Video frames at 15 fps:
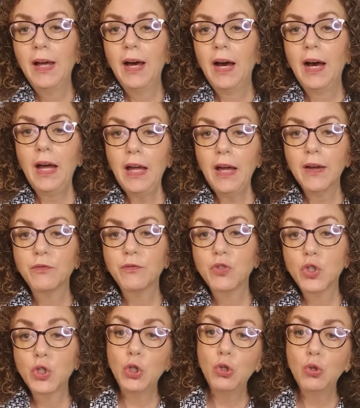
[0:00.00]
I have
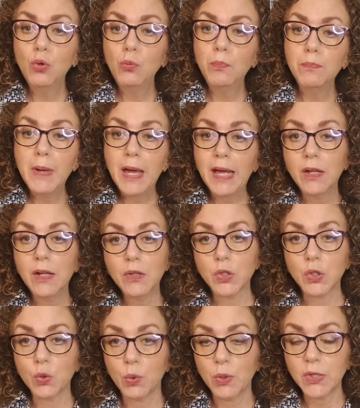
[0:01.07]
2 main
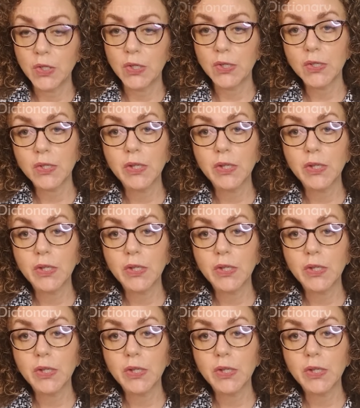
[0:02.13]
sources.